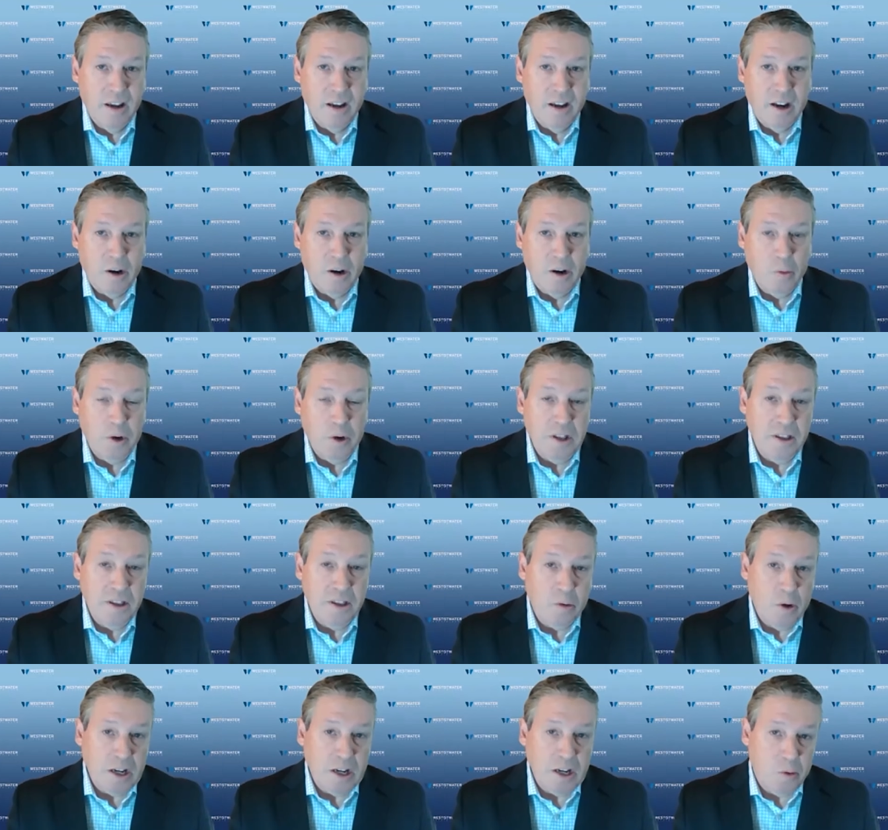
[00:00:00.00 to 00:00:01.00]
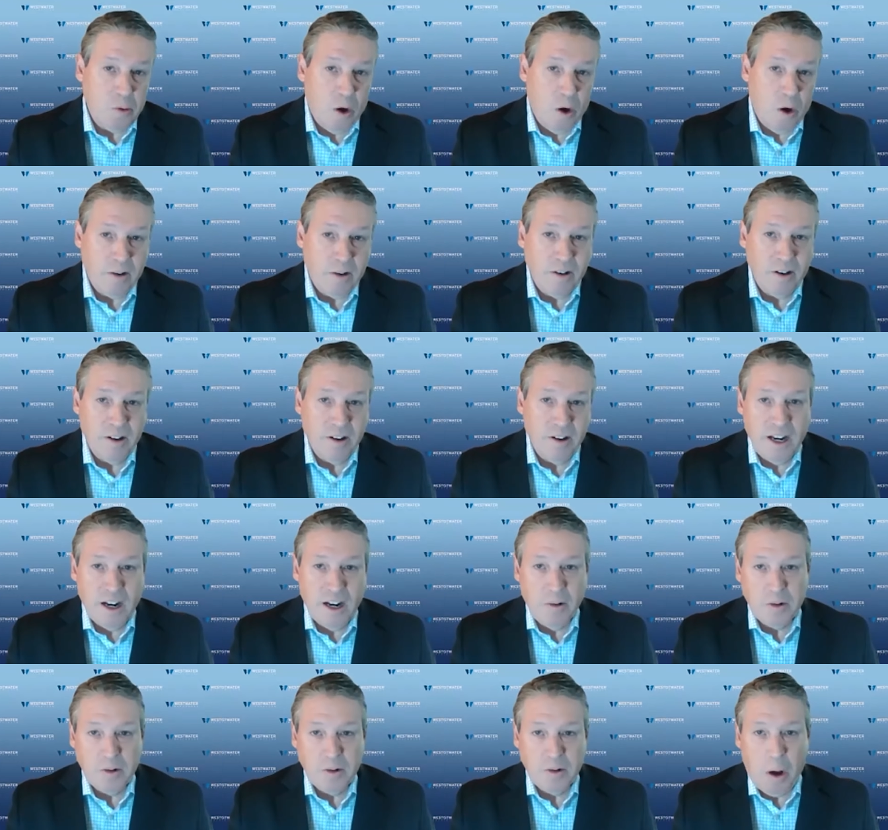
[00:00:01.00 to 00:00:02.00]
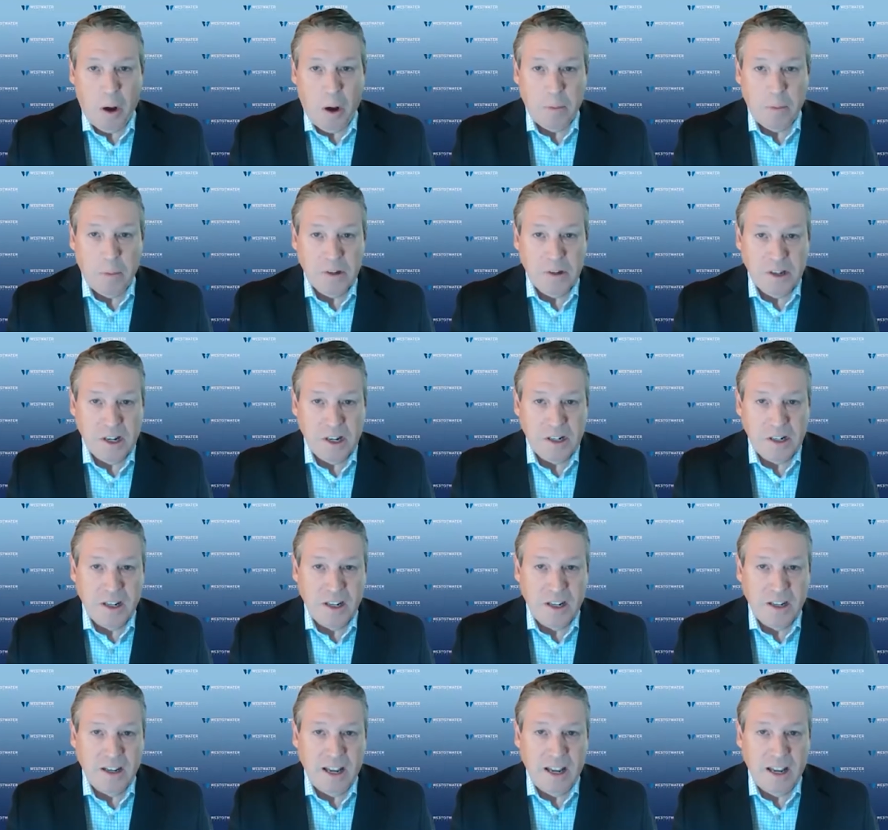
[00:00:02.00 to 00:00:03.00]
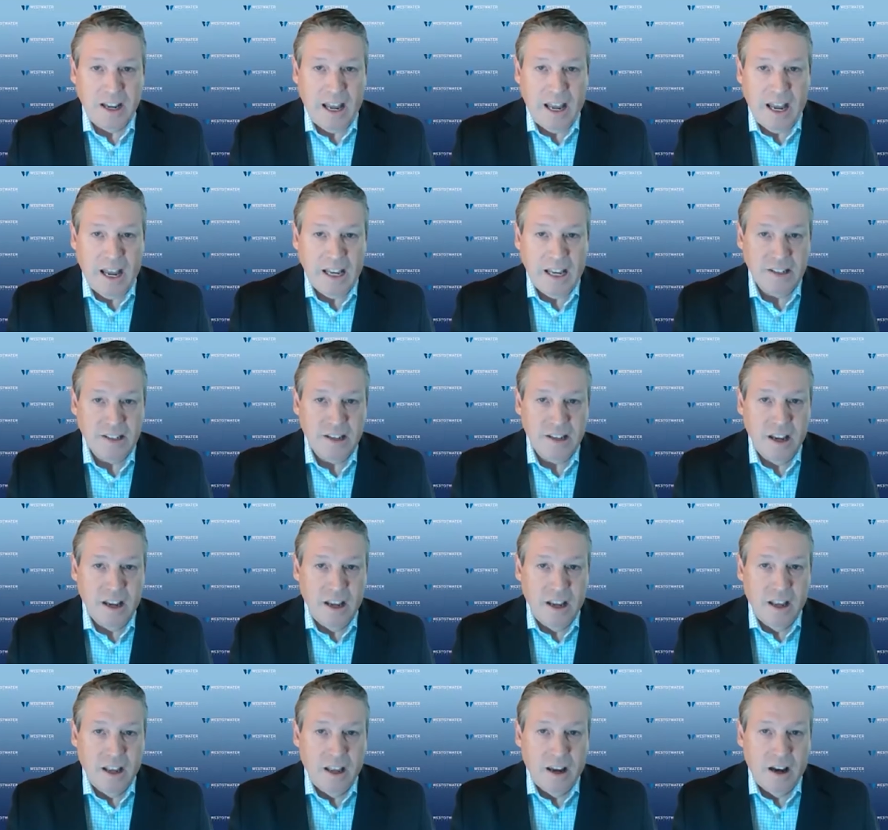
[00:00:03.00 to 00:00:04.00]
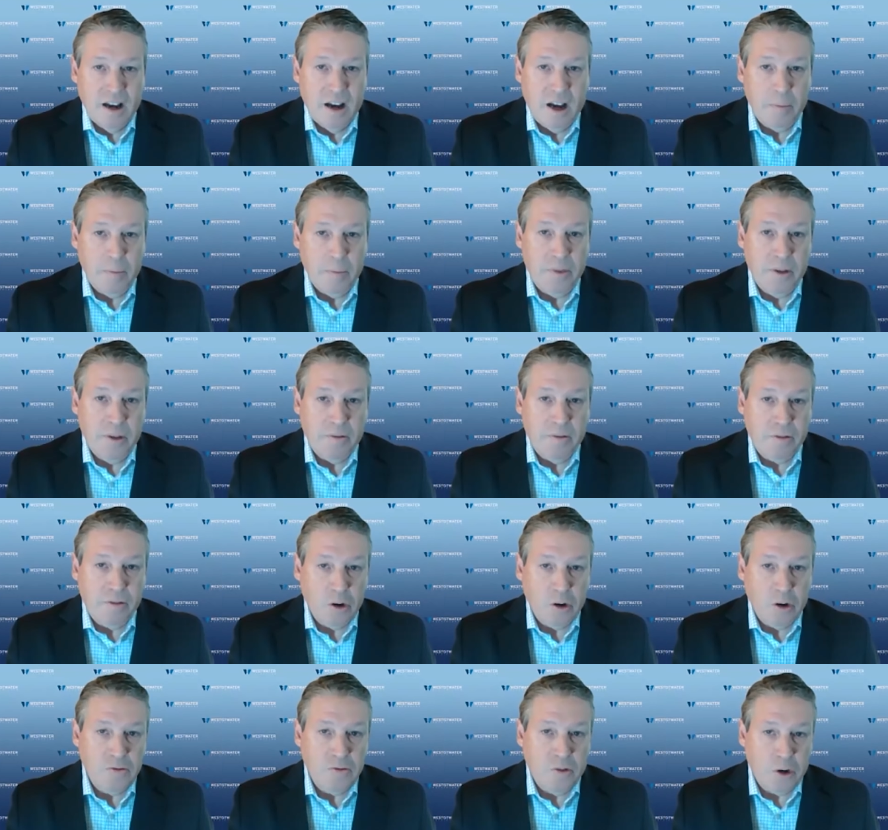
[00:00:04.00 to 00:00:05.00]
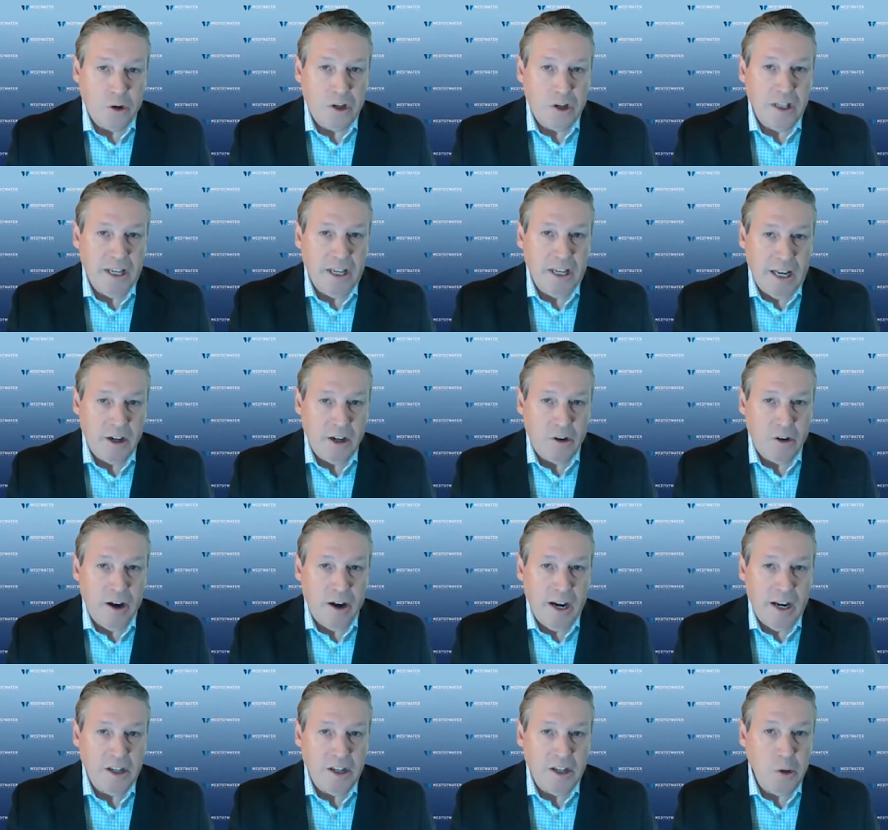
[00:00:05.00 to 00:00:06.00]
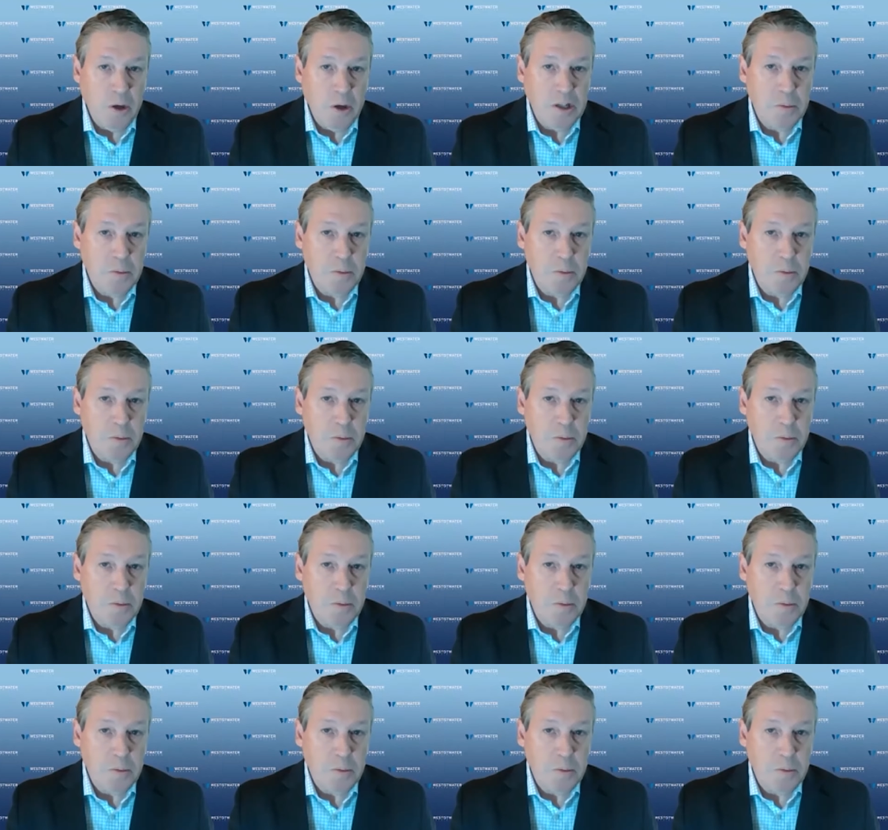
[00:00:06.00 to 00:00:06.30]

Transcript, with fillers: you know, we think Westwater, you know, is well positioned as um, the first vertically integrated U.S.